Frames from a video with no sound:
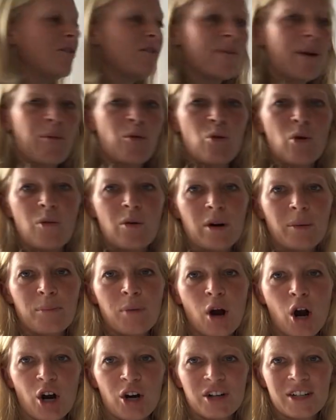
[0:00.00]
Remember when we're
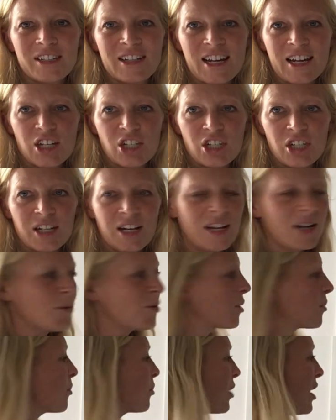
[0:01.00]
partitioning,
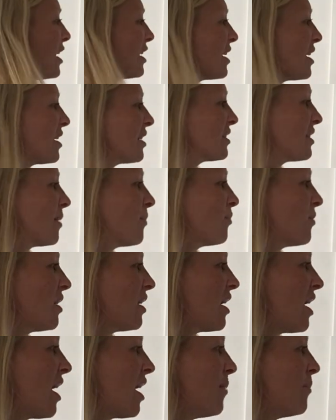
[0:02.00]
we're breaking
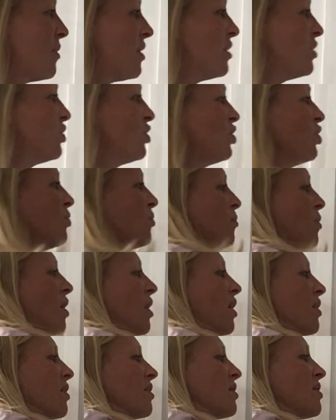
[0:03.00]
something up into
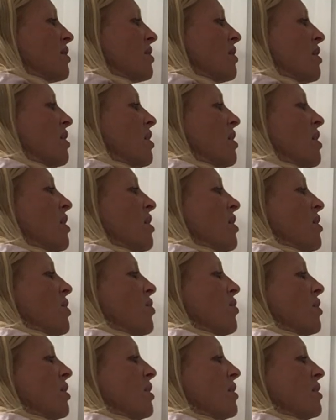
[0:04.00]
parts.
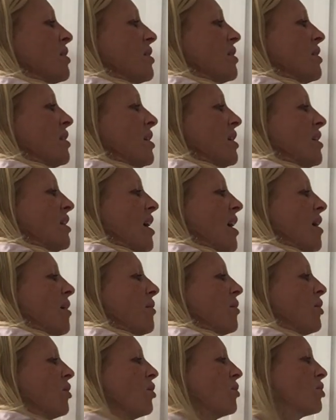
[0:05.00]
You can see that
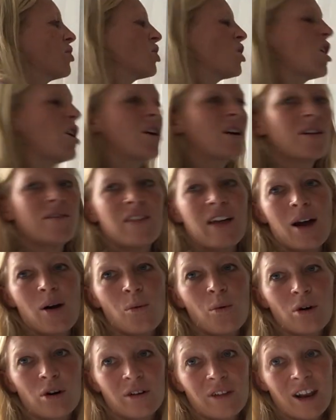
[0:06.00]
little chunk of
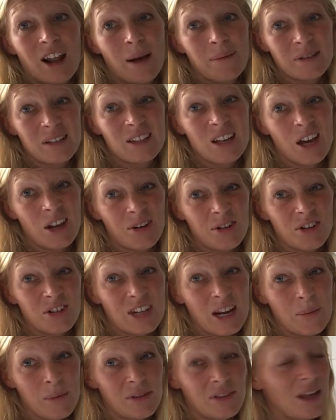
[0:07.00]
that word that helps us
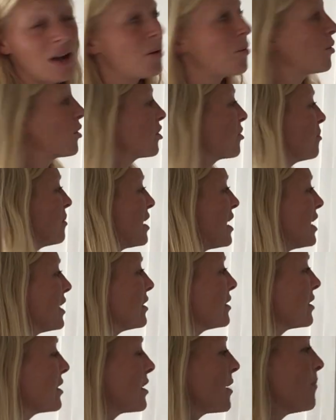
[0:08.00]
understand what that word
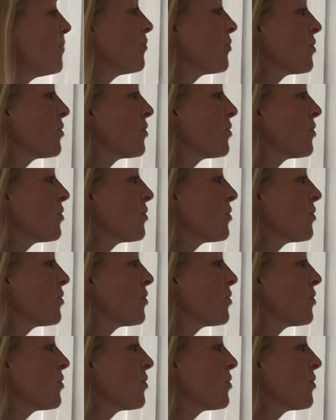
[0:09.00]
means.